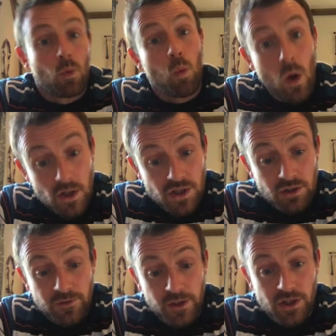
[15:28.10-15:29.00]
Once
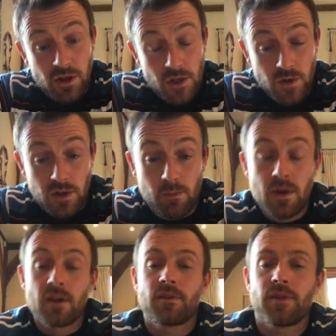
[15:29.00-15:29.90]
you've finished answering them,
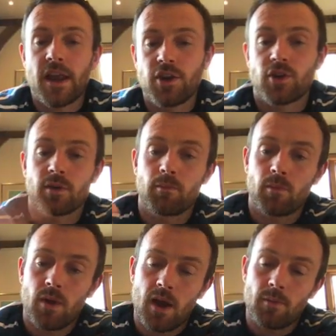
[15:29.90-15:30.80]
then you can
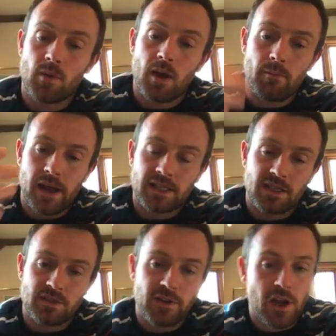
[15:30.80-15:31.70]
um, come back to
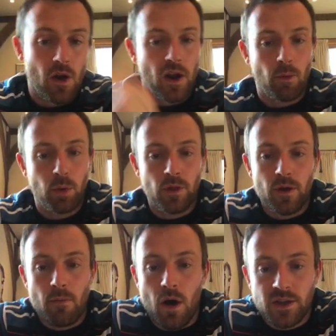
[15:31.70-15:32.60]
this video and I'll put the
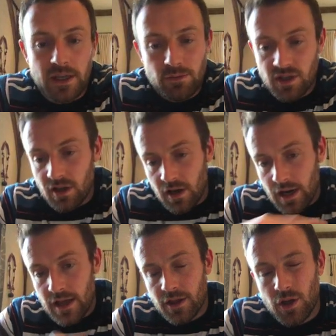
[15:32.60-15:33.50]
mark scheme just
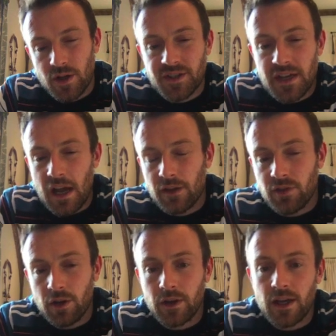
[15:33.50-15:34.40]
underneath and you can see how you've
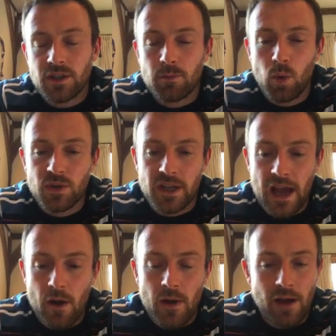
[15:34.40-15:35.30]
done. Okay, so pause it
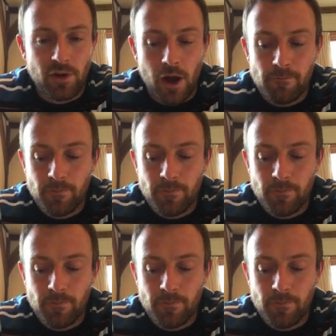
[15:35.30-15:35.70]
now, have a go.